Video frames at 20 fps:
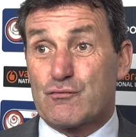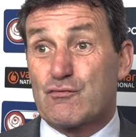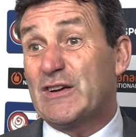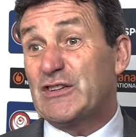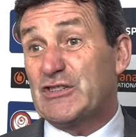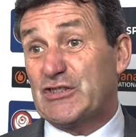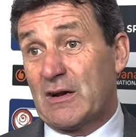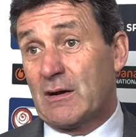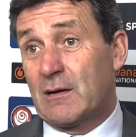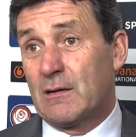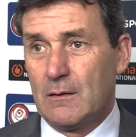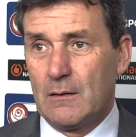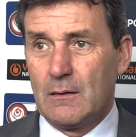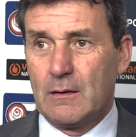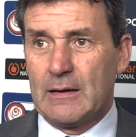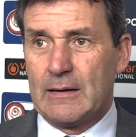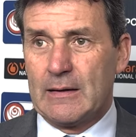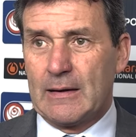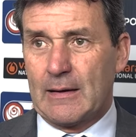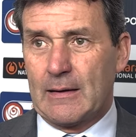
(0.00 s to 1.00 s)
pressure
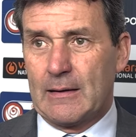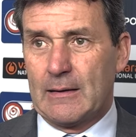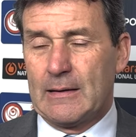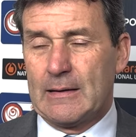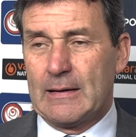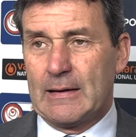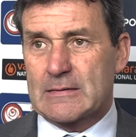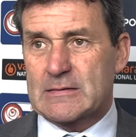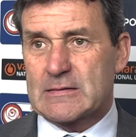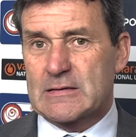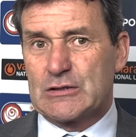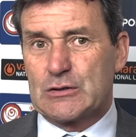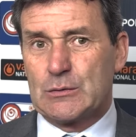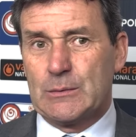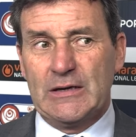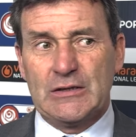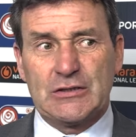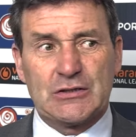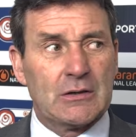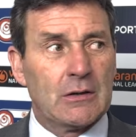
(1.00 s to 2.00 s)
in that
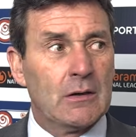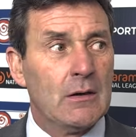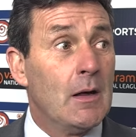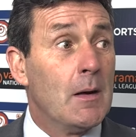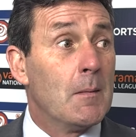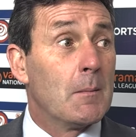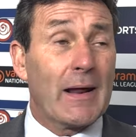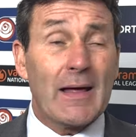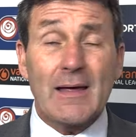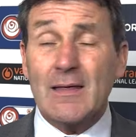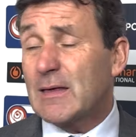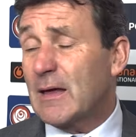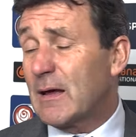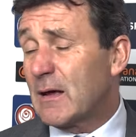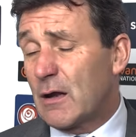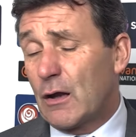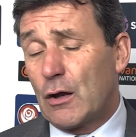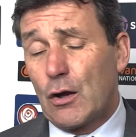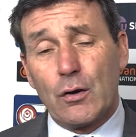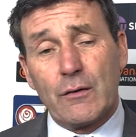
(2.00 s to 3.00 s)
situation. But I think
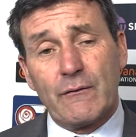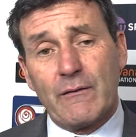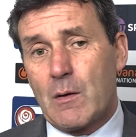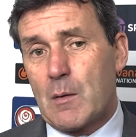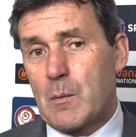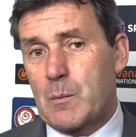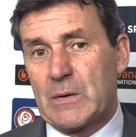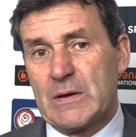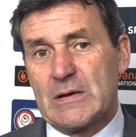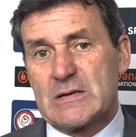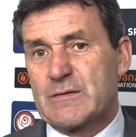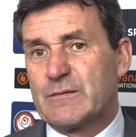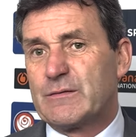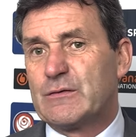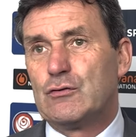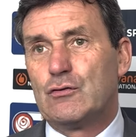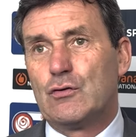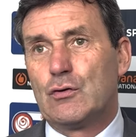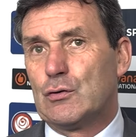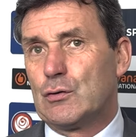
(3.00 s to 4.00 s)
a lot of our players have
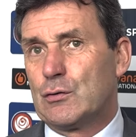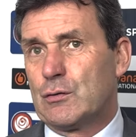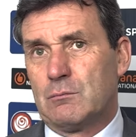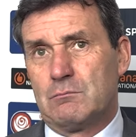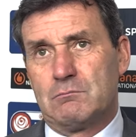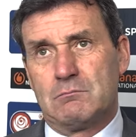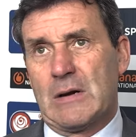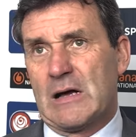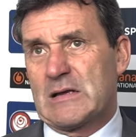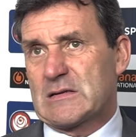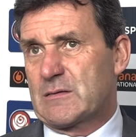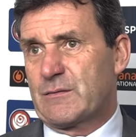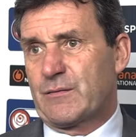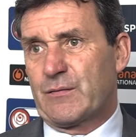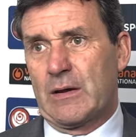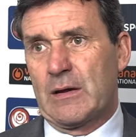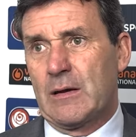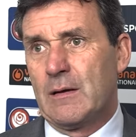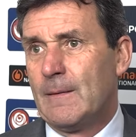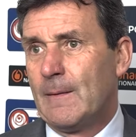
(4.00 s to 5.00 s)
grown
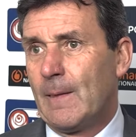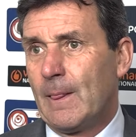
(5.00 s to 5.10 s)
massively.